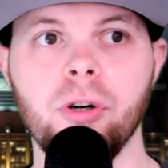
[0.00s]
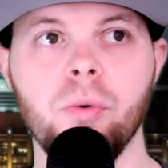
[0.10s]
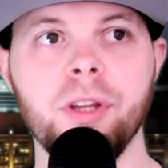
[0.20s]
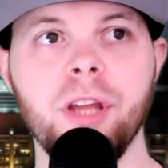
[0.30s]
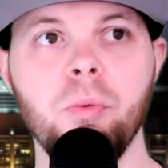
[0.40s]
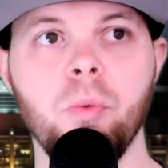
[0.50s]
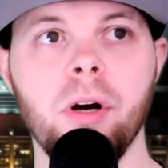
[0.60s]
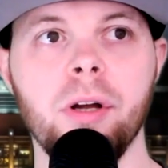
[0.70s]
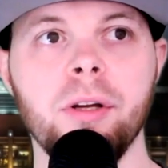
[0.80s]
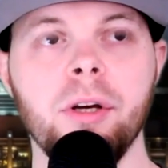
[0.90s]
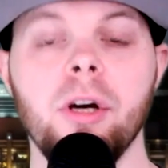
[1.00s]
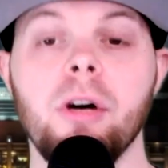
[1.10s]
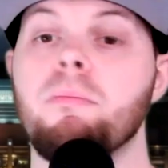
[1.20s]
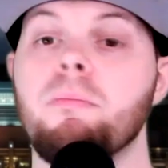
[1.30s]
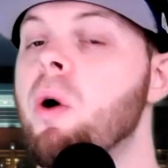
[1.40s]
would they want
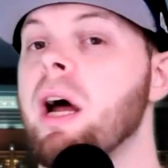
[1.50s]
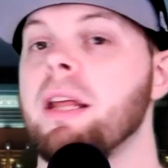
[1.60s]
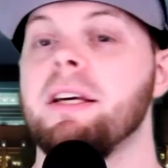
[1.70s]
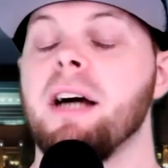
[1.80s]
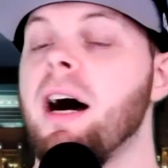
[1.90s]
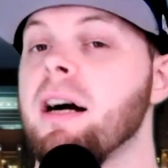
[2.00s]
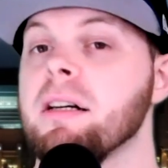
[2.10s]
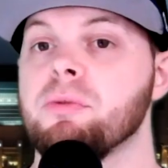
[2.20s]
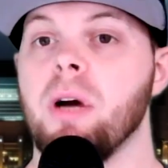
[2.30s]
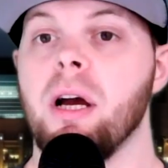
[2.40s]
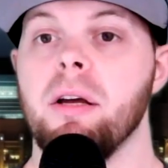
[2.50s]
Mo Alley Cox, right?